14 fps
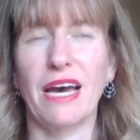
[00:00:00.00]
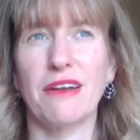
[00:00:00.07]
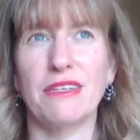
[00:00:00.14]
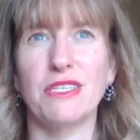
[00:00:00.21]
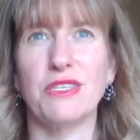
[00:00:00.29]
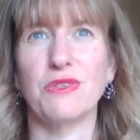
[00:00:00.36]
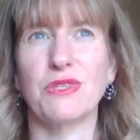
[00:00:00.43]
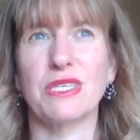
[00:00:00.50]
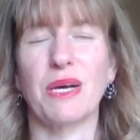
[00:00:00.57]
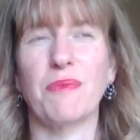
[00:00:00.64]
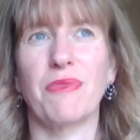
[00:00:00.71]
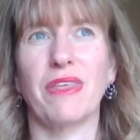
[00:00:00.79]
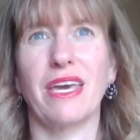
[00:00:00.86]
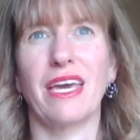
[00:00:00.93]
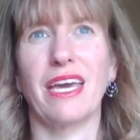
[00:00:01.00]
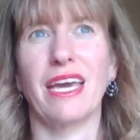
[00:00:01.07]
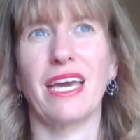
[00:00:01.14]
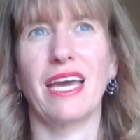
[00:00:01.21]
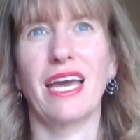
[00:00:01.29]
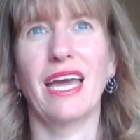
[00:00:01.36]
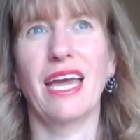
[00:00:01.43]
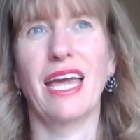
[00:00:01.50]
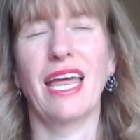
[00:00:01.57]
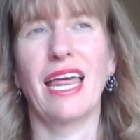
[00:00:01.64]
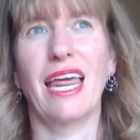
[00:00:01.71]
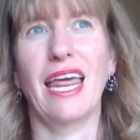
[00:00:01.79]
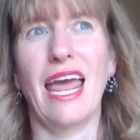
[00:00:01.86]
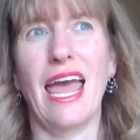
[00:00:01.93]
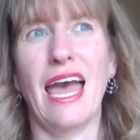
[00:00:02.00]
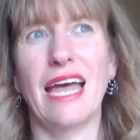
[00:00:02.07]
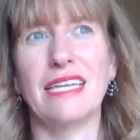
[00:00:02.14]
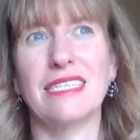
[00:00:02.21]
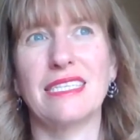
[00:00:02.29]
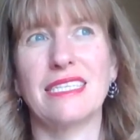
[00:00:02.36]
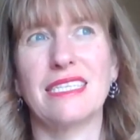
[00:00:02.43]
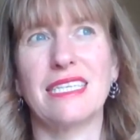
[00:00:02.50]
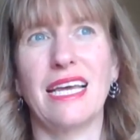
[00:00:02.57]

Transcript: how to do something and